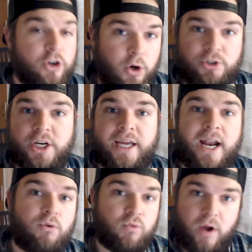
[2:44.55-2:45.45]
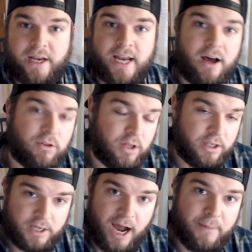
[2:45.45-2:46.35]
Go check it out right now.
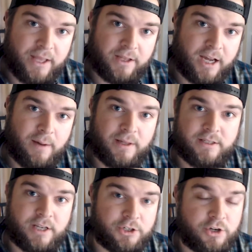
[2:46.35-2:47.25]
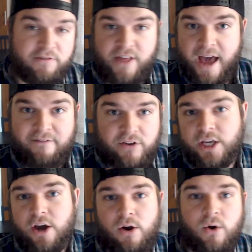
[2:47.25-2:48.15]
Comment in the comment section of that
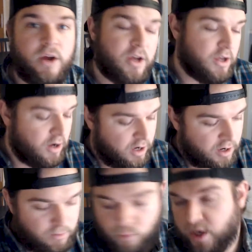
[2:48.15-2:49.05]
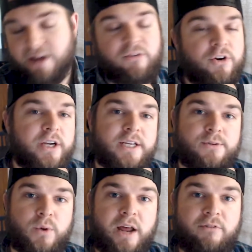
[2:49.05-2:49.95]
video, whatever it is,
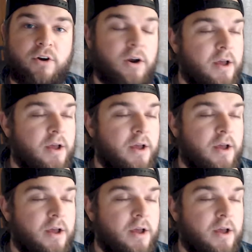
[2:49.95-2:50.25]
whatever.